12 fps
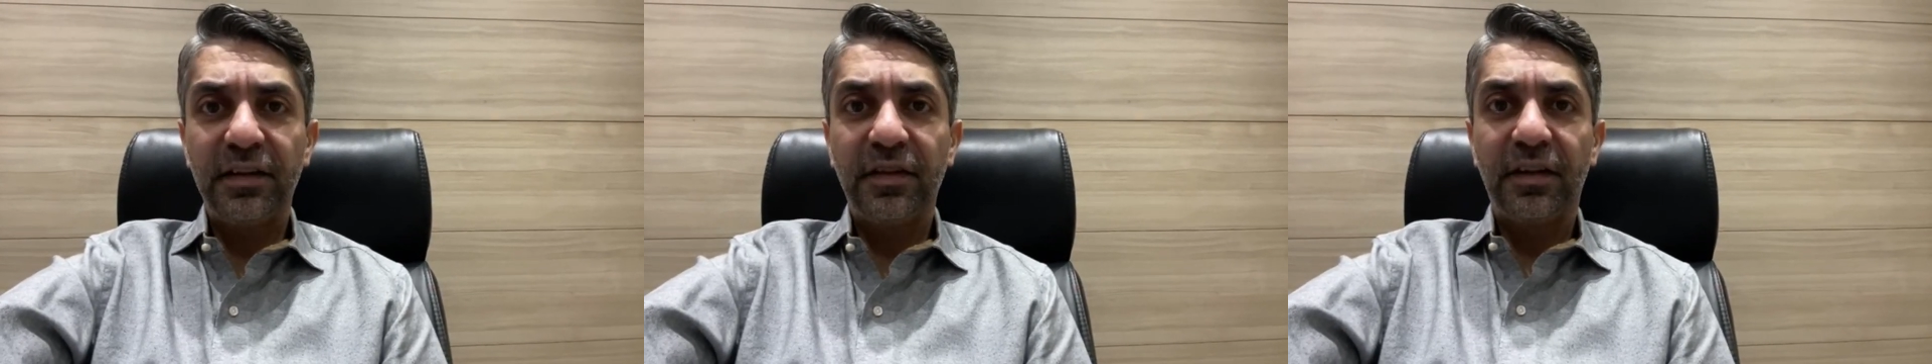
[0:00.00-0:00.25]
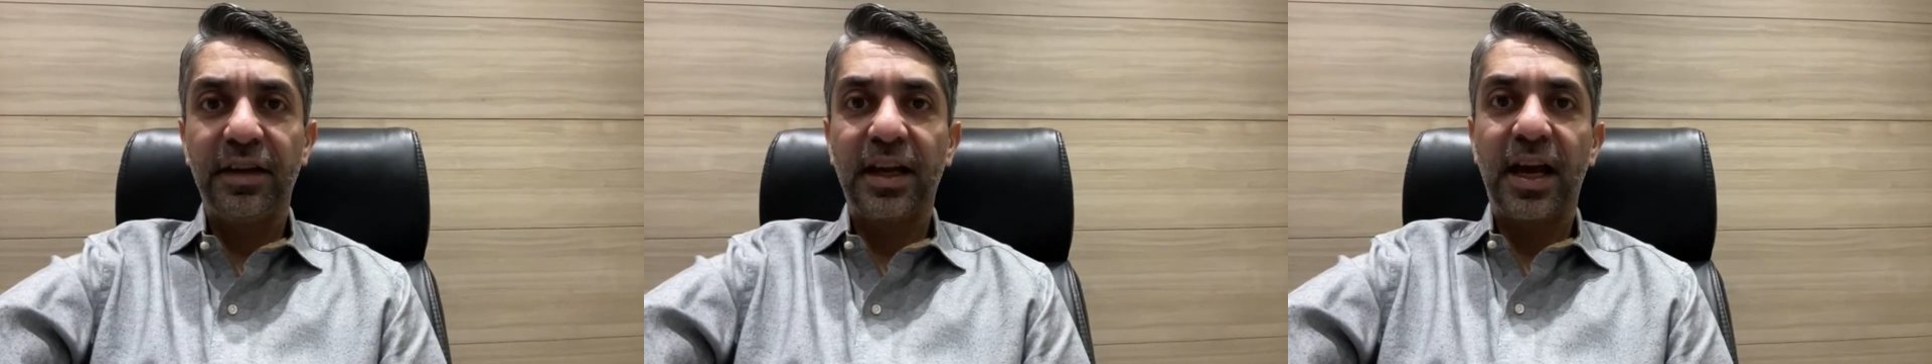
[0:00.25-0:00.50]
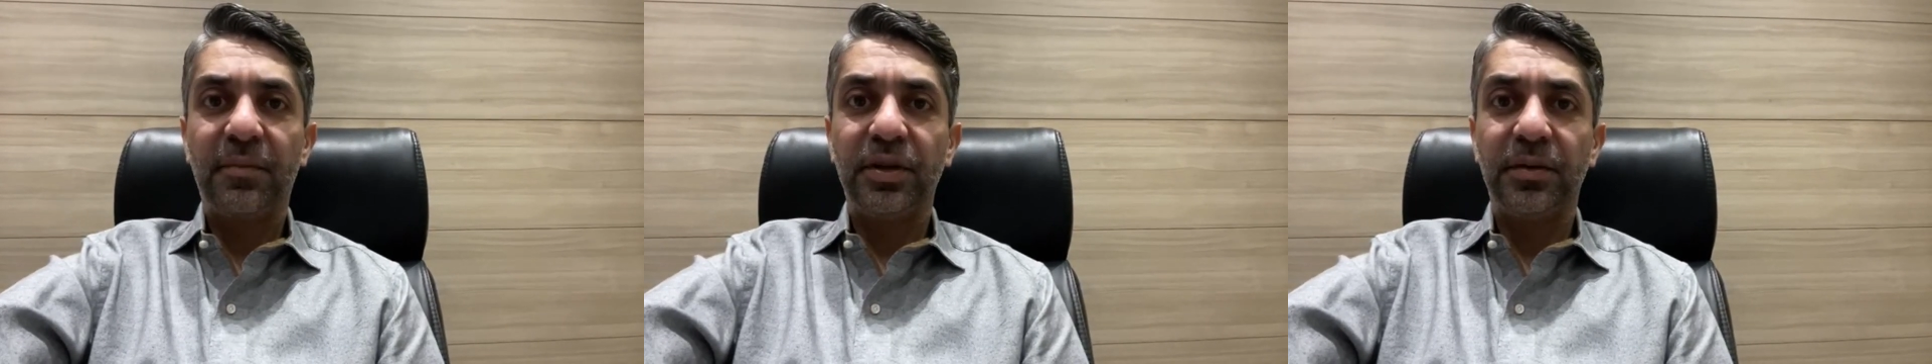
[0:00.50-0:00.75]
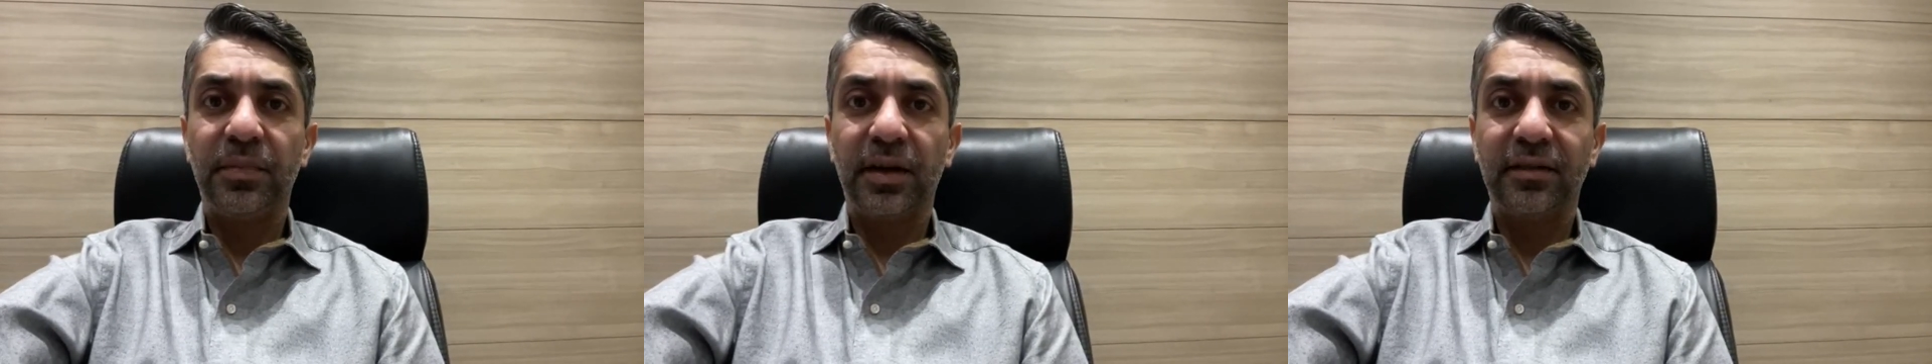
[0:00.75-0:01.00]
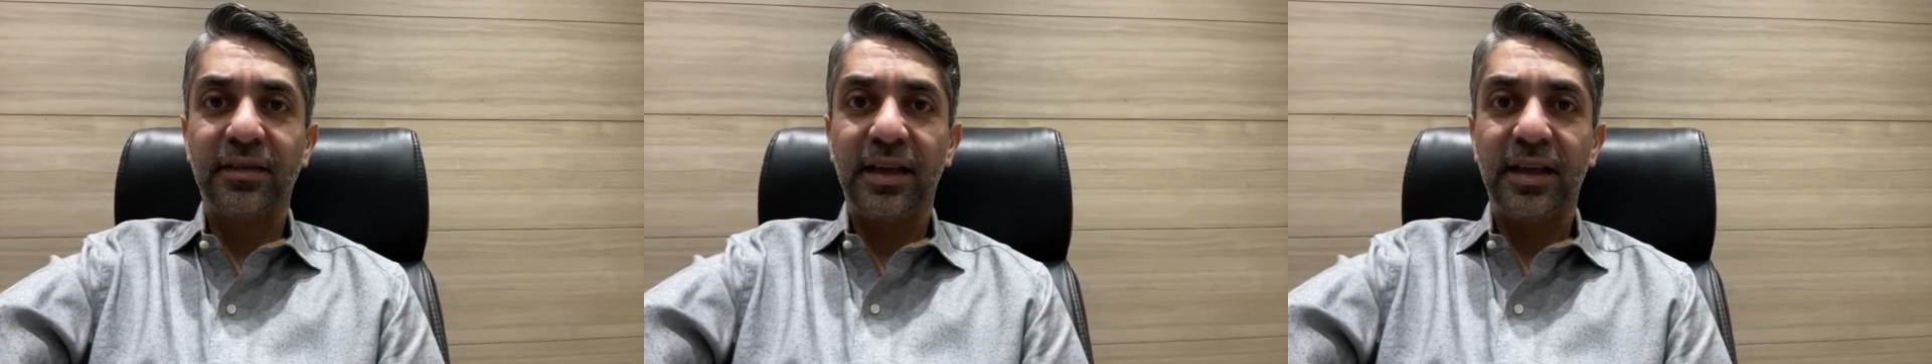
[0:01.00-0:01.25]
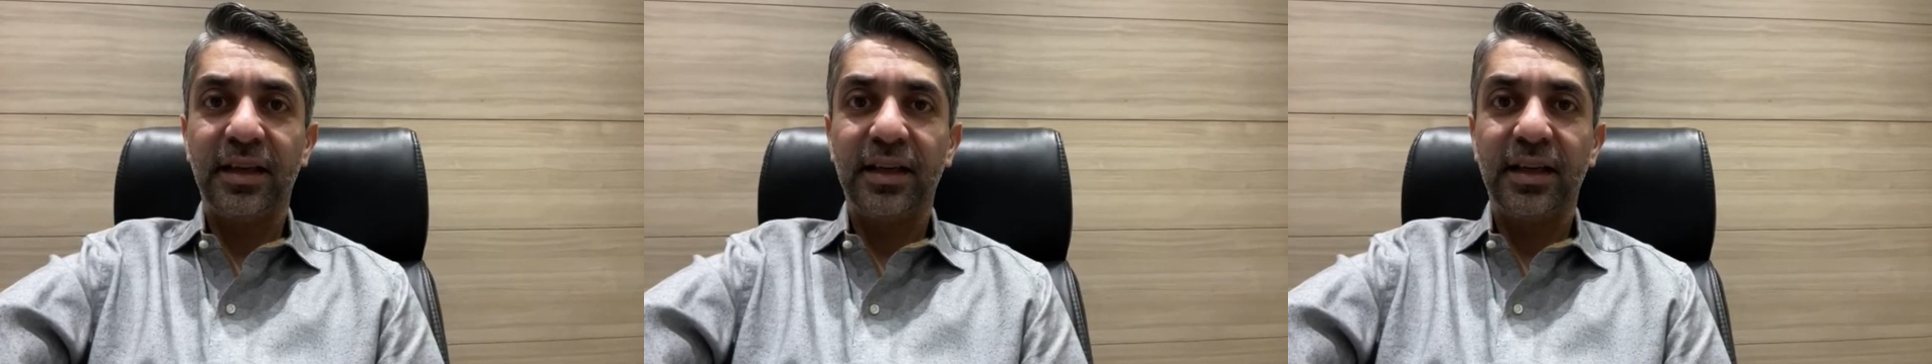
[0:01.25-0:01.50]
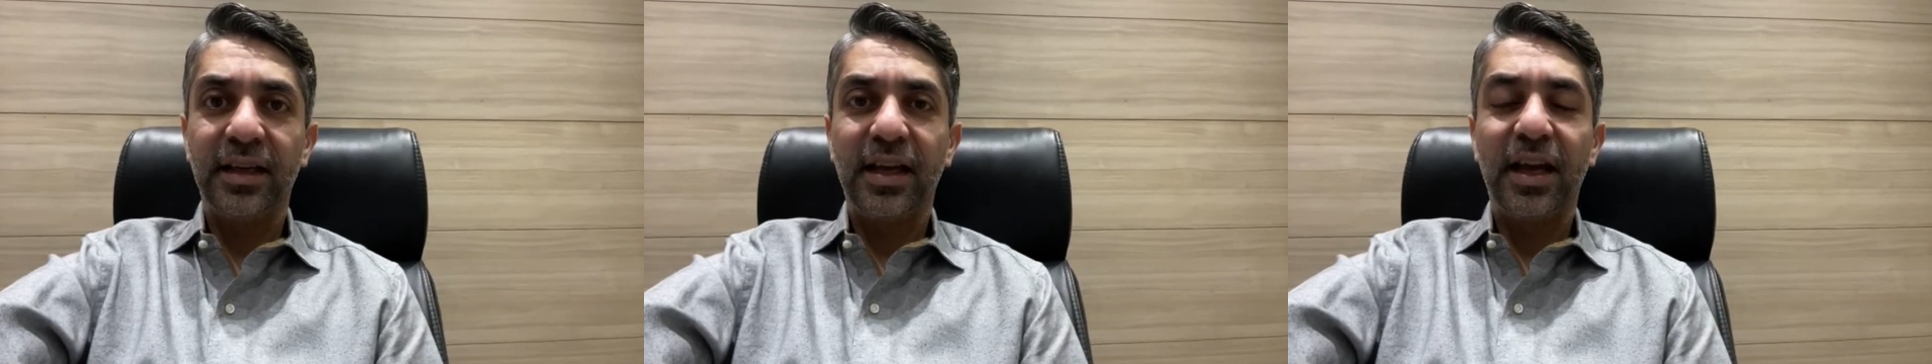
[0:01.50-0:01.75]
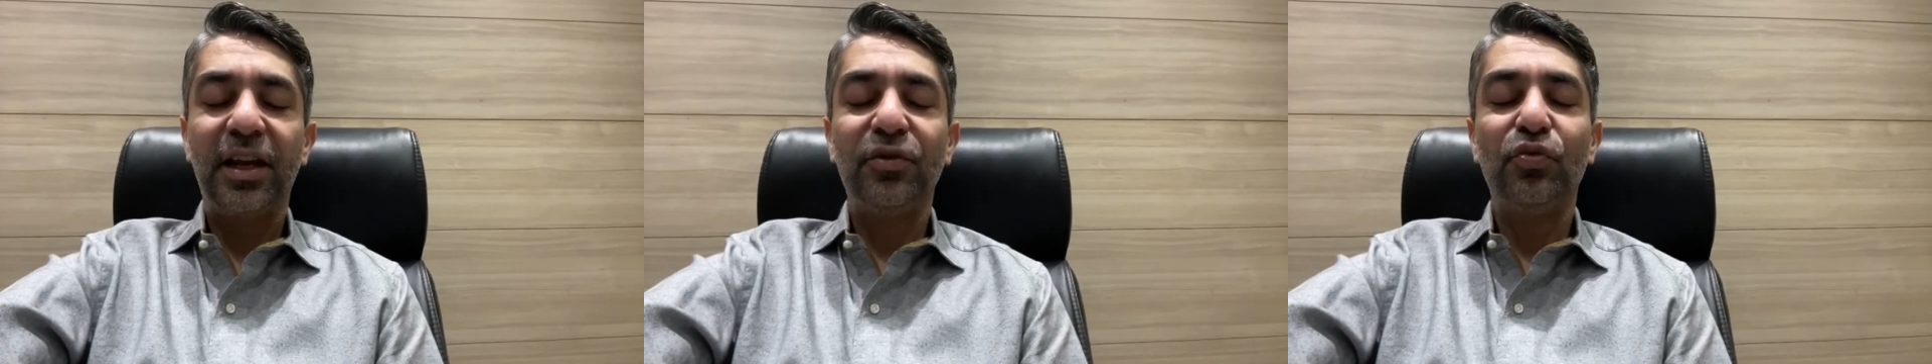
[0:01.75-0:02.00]
very happy birthday
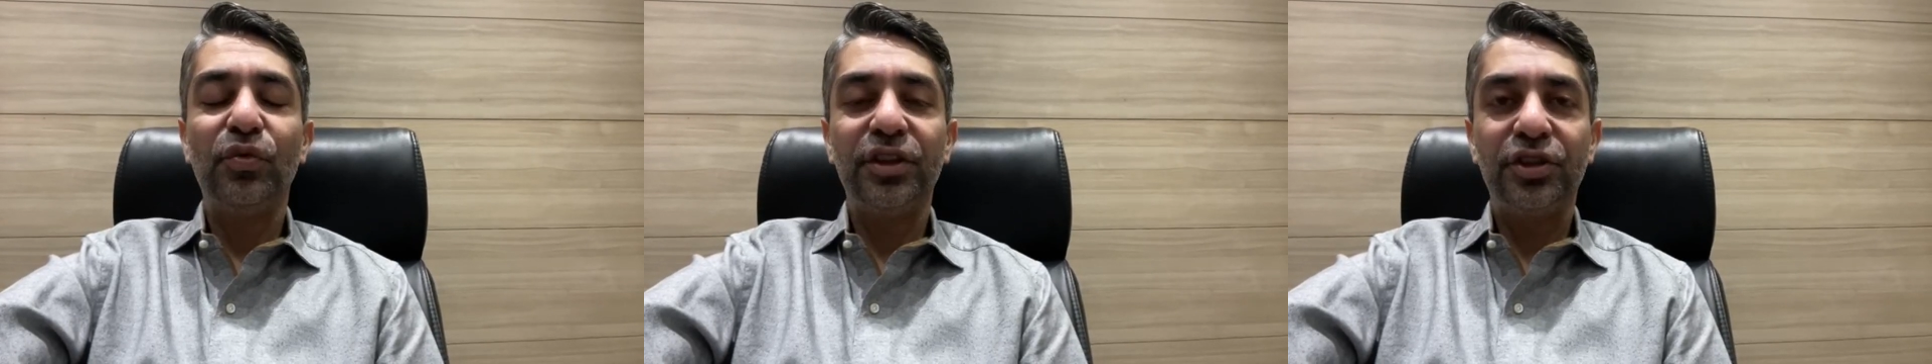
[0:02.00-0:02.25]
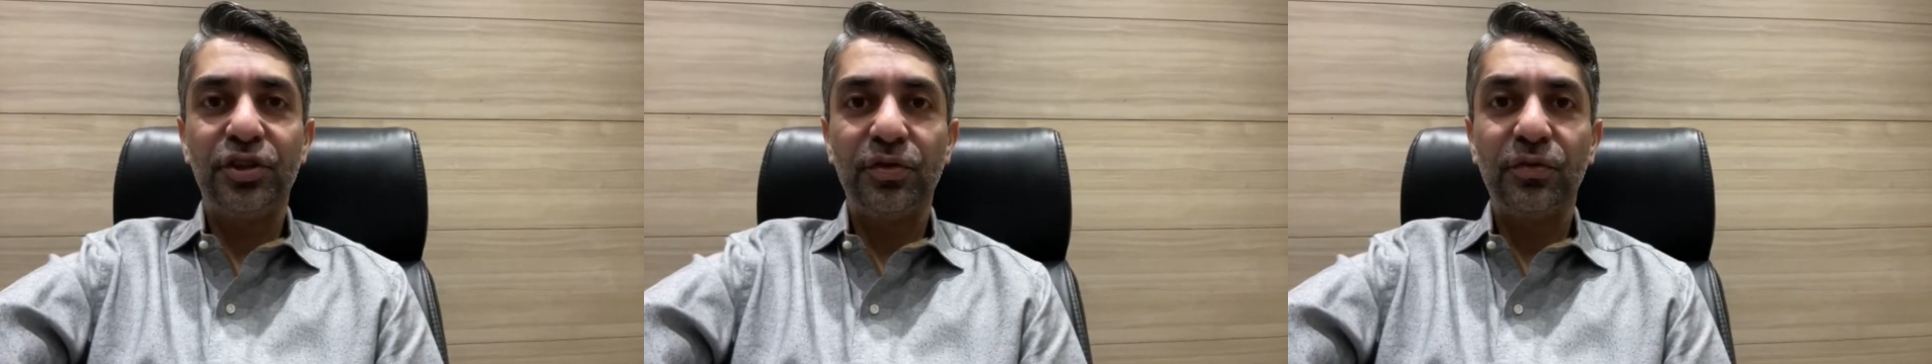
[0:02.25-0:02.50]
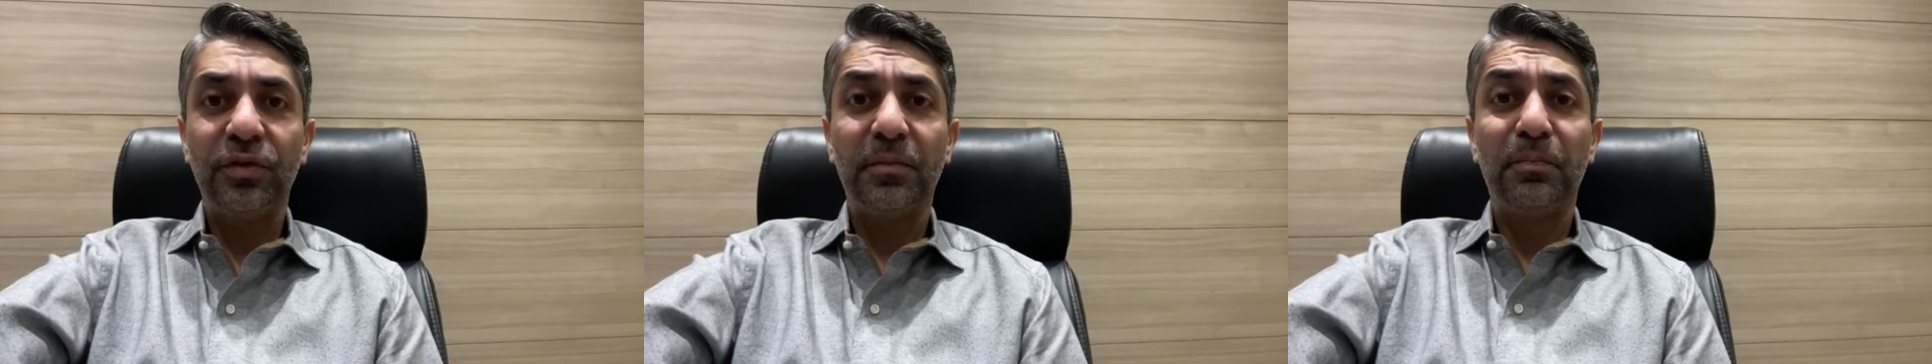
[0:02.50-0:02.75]
and wish you the